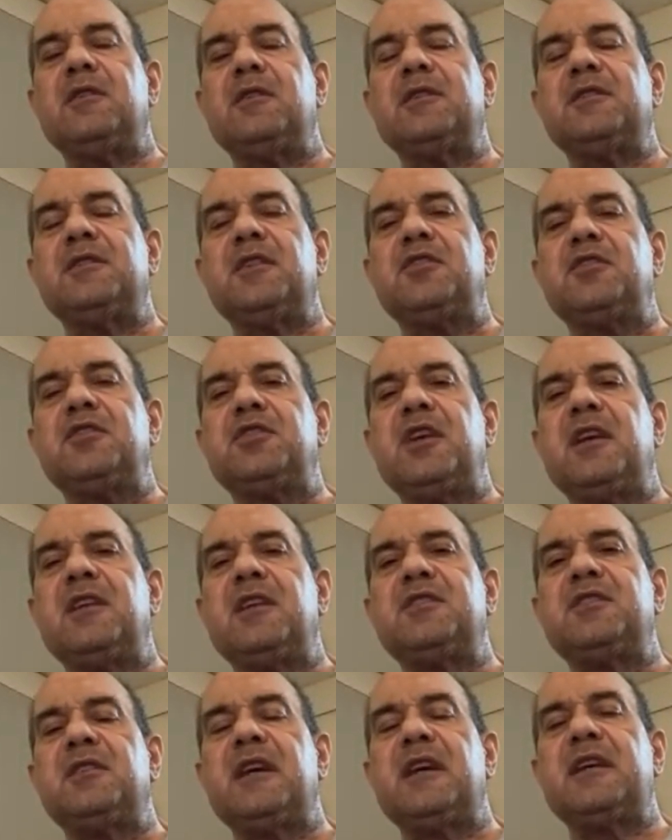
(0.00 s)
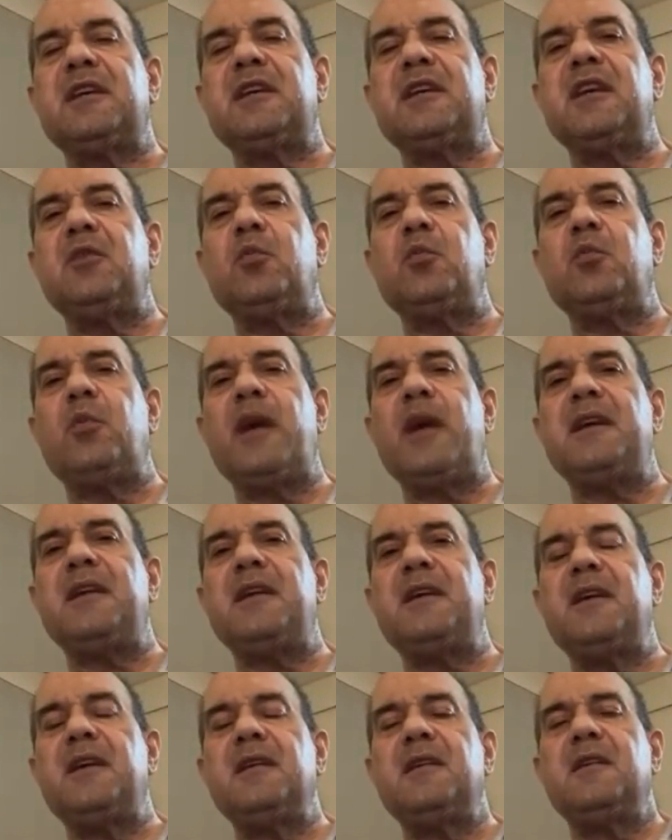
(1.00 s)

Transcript: There's a chance. Like he waited.